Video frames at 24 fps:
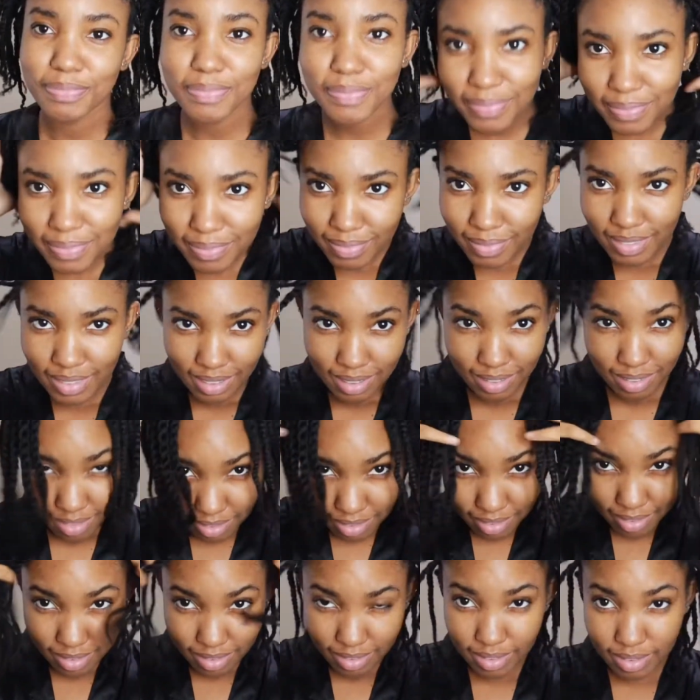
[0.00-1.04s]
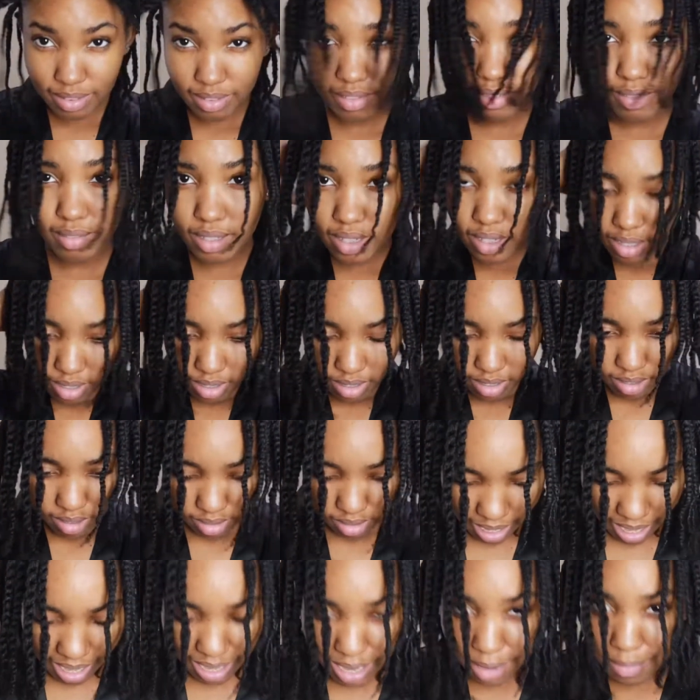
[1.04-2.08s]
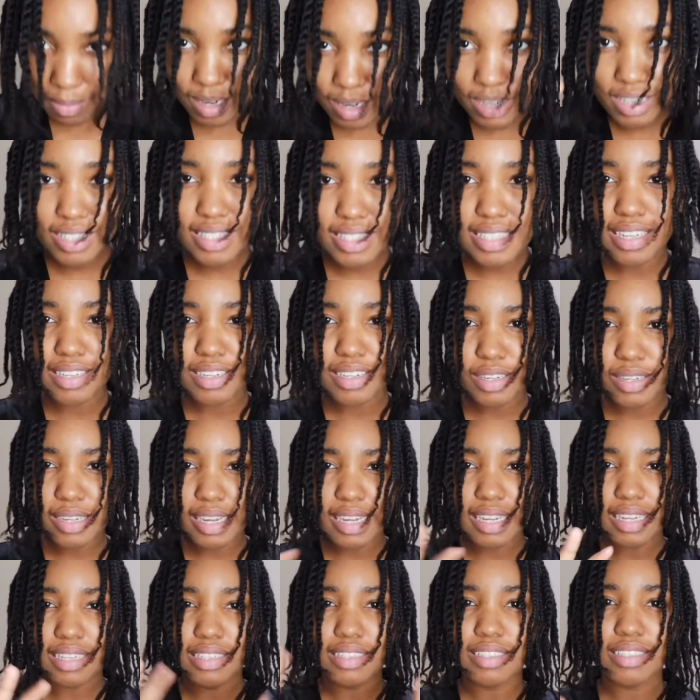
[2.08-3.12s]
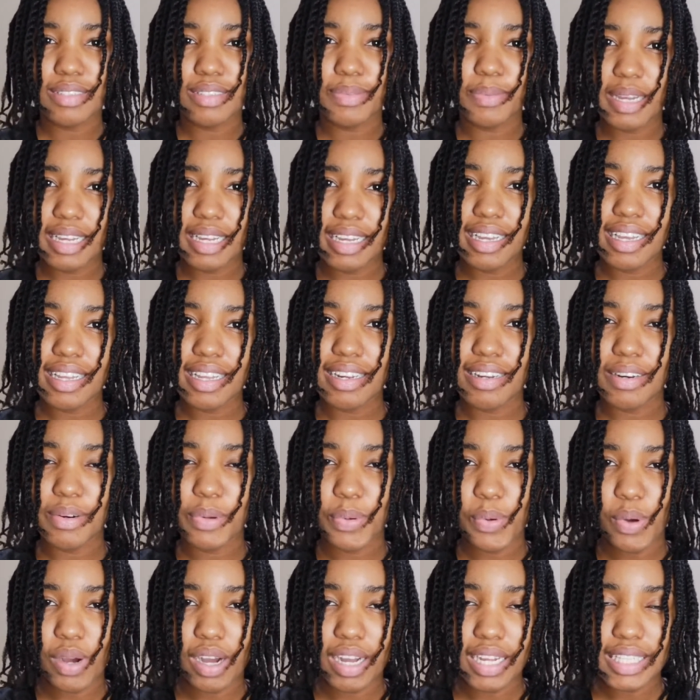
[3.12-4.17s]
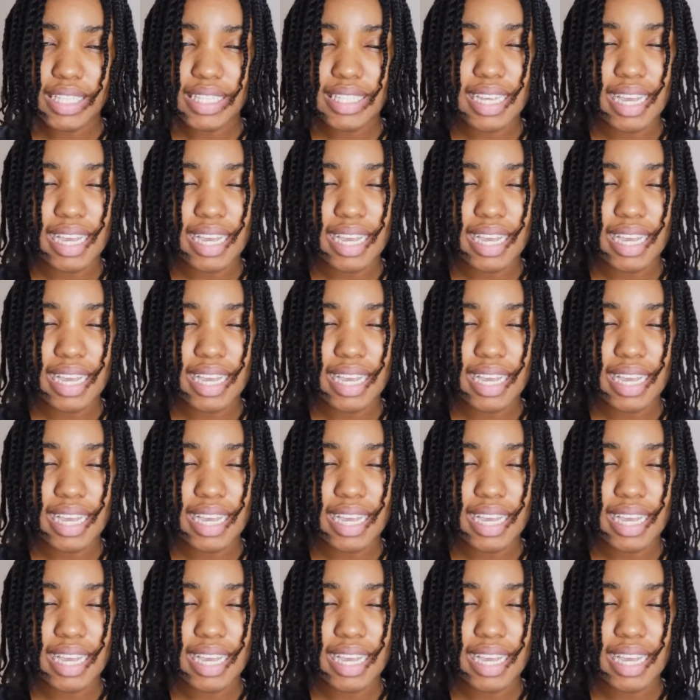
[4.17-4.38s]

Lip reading: is how my hair currently looks, and I'm gonna tell you guys why I did what,